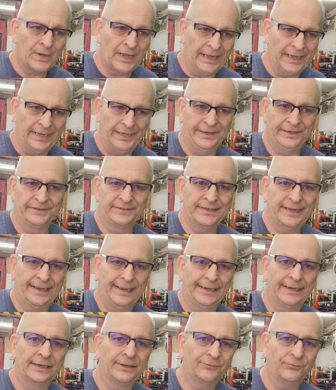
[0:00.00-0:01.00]
And it's
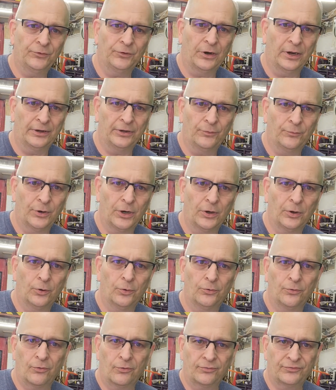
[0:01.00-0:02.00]
handy for on the
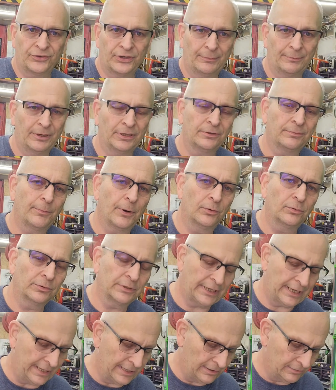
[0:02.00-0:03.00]
road or if somebody's
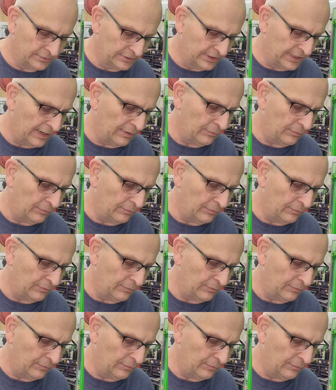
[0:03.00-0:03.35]
broke down. And